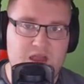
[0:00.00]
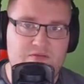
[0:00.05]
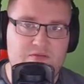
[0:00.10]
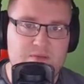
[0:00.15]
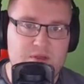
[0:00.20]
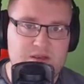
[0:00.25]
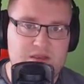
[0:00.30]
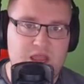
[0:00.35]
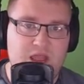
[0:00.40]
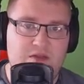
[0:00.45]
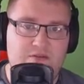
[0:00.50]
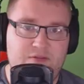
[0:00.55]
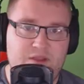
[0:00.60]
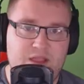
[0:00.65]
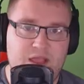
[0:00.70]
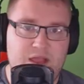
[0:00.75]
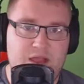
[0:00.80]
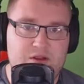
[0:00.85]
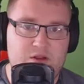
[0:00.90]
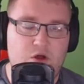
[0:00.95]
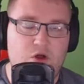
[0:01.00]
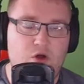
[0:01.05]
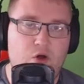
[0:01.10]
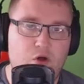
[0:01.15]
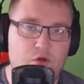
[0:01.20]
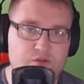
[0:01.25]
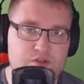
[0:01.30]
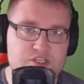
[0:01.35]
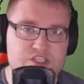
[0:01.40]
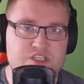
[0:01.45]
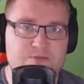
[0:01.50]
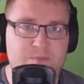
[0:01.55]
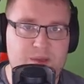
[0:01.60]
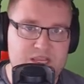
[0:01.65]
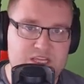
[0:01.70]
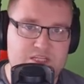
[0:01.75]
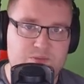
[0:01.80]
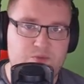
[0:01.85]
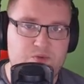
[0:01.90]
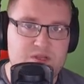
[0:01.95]
from the Death Guard or the
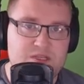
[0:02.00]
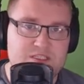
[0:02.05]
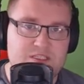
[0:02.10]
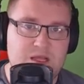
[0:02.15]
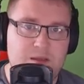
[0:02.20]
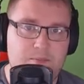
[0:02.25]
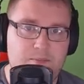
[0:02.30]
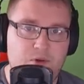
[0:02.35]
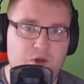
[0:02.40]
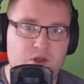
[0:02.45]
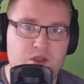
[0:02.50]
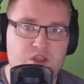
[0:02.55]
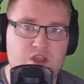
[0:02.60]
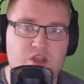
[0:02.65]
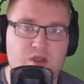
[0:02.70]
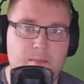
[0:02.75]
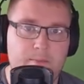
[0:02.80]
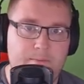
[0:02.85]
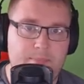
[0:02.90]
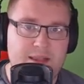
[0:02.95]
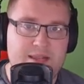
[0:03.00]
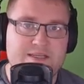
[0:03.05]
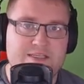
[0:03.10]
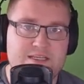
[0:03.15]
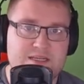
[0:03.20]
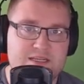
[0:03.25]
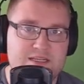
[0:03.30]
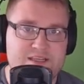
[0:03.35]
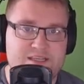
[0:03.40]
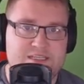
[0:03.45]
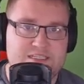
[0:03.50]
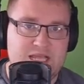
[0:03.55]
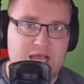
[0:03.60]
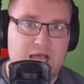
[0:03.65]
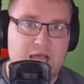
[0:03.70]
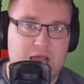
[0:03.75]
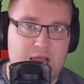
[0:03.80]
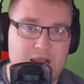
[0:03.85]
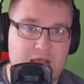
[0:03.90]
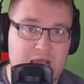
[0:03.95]
Space Marine standpoint, you can basically
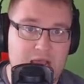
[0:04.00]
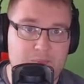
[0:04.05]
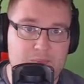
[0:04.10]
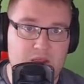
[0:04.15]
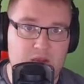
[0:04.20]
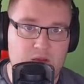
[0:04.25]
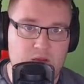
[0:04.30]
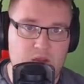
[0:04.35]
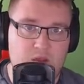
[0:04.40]
start an army